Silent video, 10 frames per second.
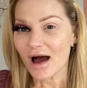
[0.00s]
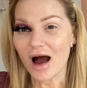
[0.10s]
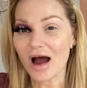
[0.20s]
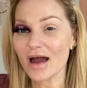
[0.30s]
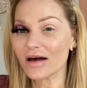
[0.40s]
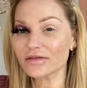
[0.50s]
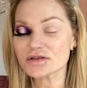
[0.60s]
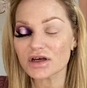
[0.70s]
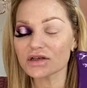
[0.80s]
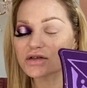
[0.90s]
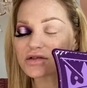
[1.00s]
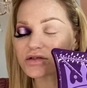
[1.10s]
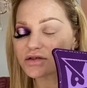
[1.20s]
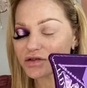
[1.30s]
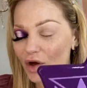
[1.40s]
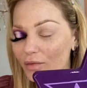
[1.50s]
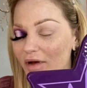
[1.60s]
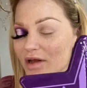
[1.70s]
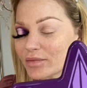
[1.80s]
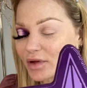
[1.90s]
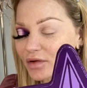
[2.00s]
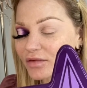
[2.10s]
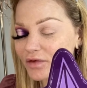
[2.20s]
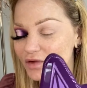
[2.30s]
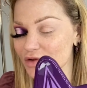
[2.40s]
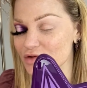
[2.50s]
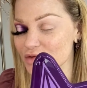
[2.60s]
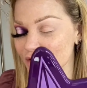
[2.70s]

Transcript: I have done so many beautiful neutral